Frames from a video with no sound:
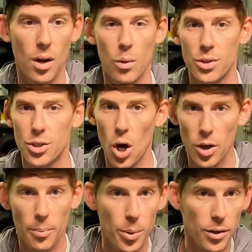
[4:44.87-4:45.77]
I was
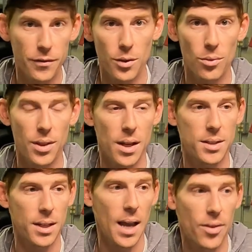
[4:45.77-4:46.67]
starting to put a few
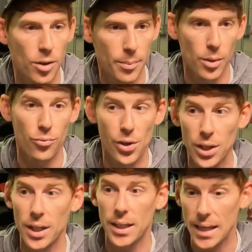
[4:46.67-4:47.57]
things together, but
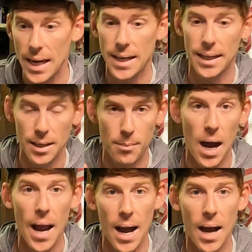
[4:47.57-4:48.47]
really needed, in
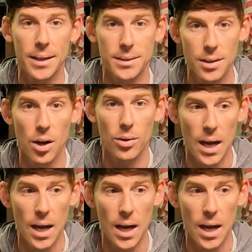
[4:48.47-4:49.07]
my eyes,